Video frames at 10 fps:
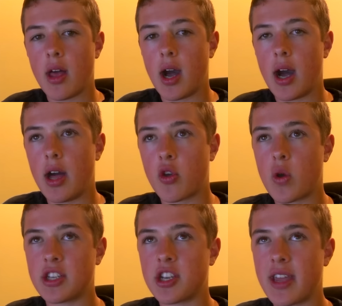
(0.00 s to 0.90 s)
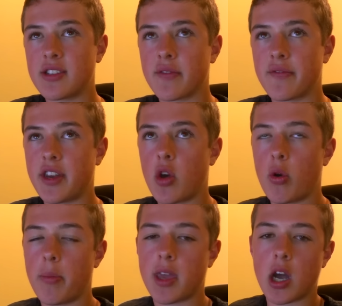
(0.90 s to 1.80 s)
The question and answer video
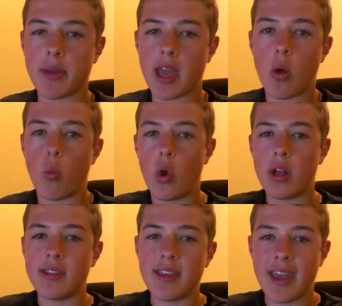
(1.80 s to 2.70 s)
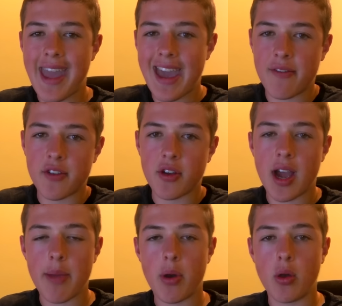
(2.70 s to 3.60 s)
will be coming out one day after
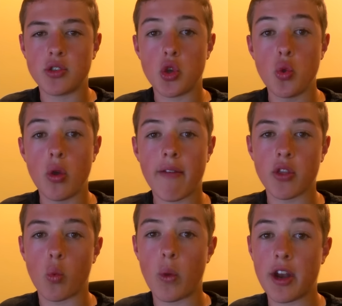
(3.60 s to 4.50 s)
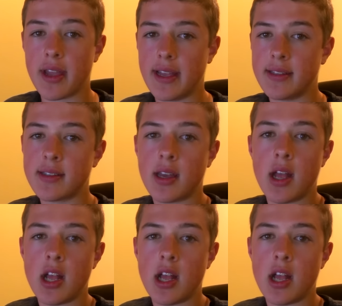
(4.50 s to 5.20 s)
I post whoever the winner is.